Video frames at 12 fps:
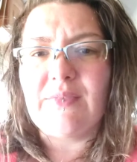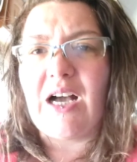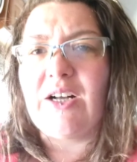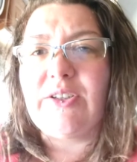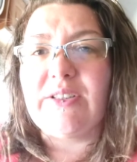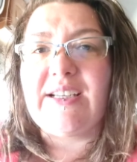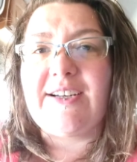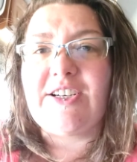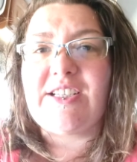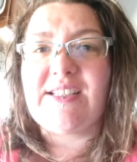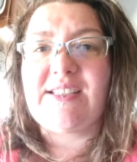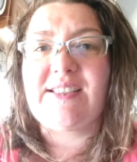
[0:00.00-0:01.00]
Uncle
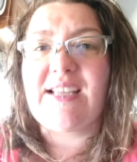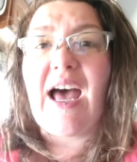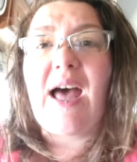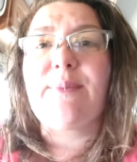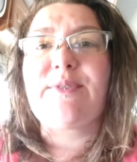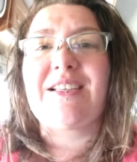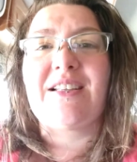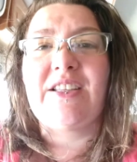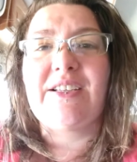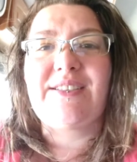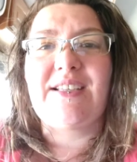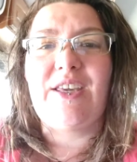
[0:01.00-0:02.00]
Energy stops and
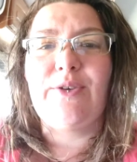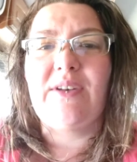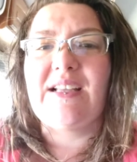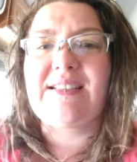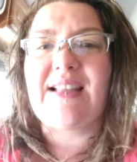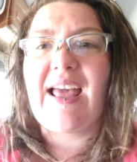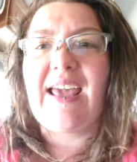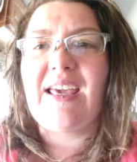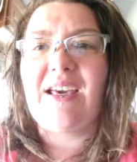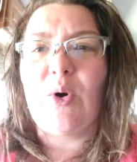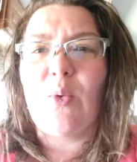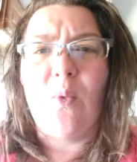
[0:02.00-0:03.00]
looks at you and is
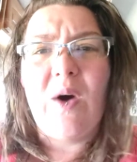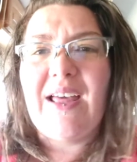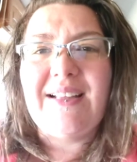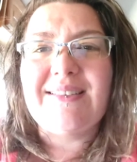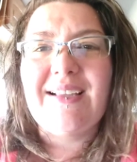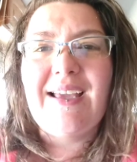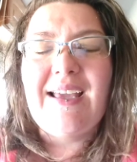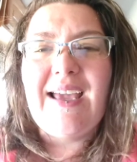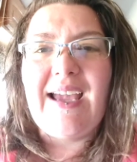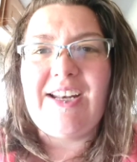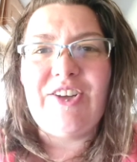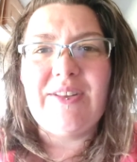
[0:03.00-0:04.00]
like, what?
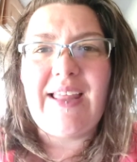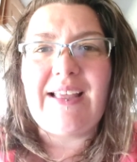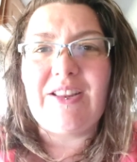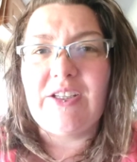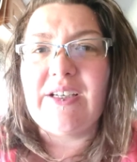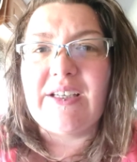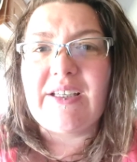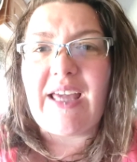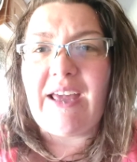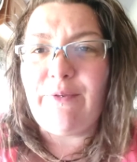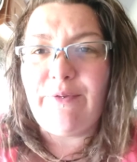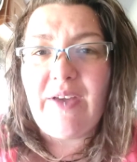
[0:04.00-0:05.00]
And you're like, look,
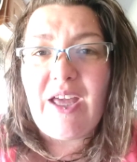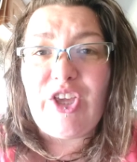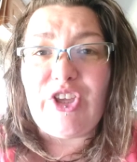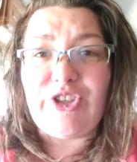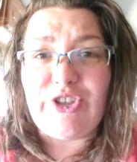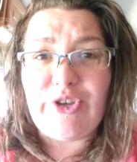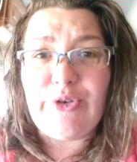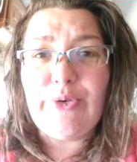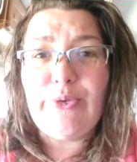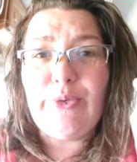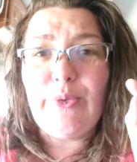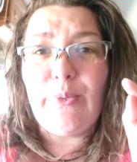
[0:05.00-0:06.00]
if
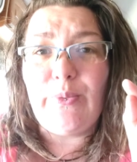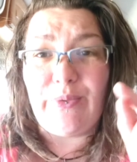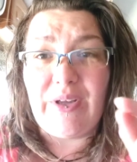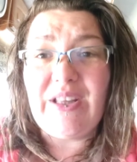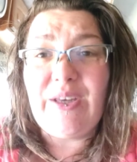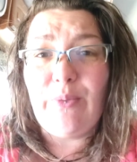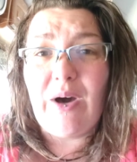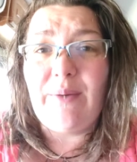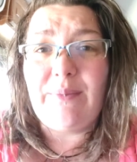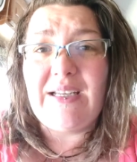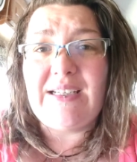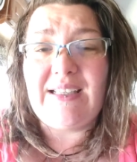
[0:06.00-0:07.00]
you really want
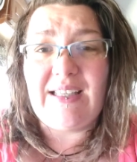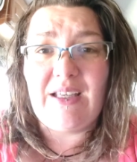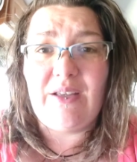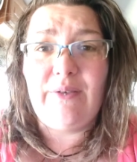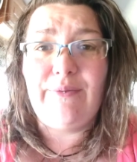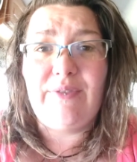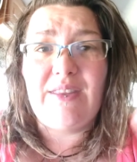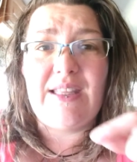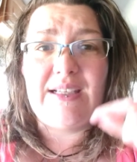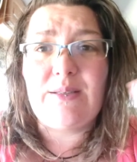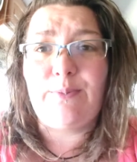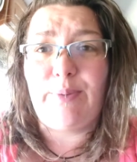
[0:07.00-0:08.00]
me to give
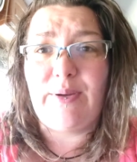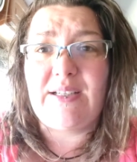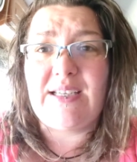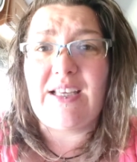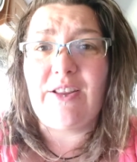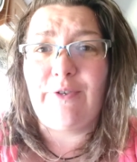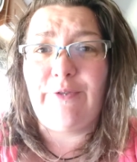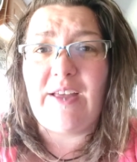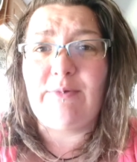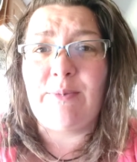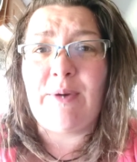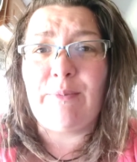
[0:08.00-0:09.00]
this particular
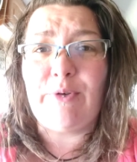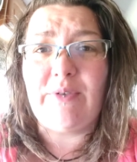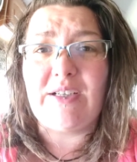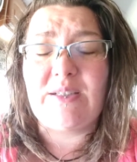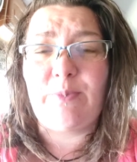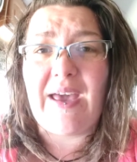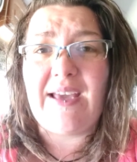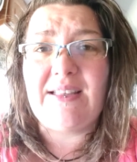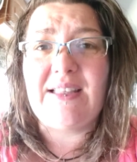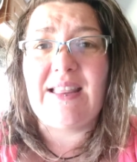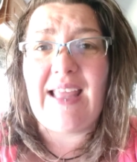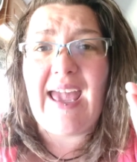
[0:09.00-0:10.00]
family member respect,
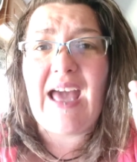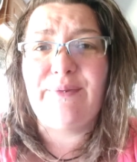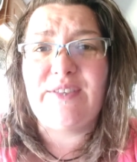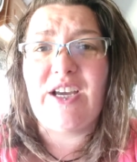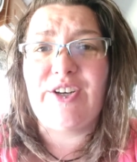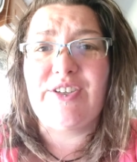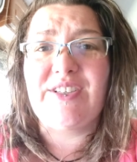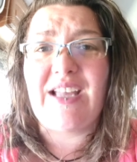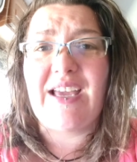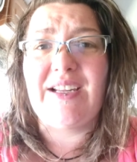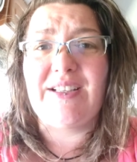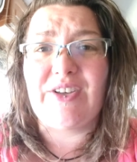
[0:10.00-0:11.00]
then they have to
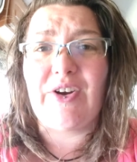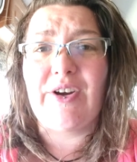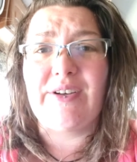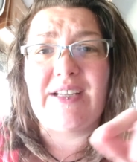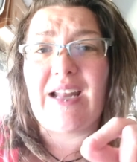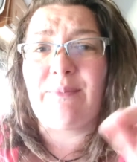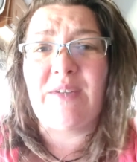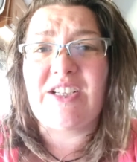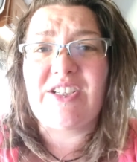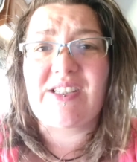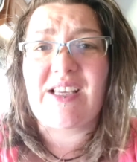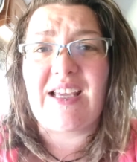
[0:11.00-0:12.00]
understand it's earned, and I'm not
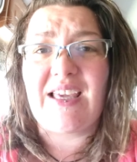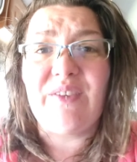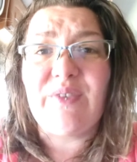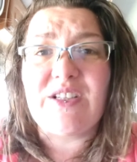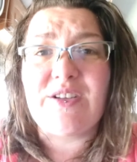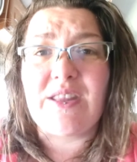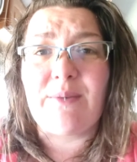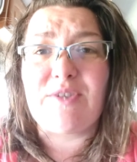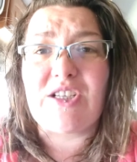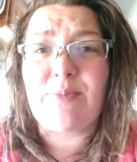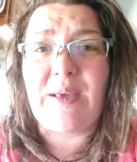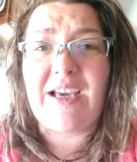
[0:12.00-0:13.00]
just going to give it to them
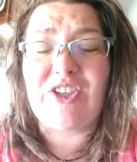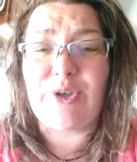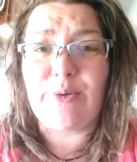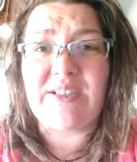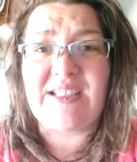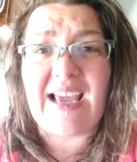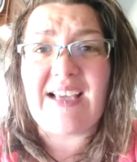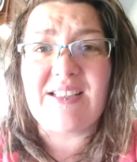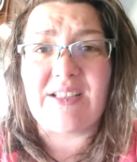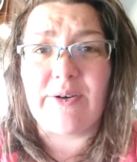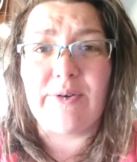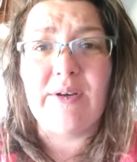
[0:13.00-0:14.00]
just because you say
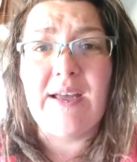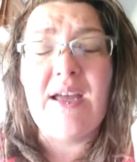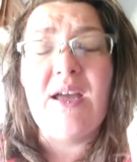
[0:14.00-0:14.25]
so.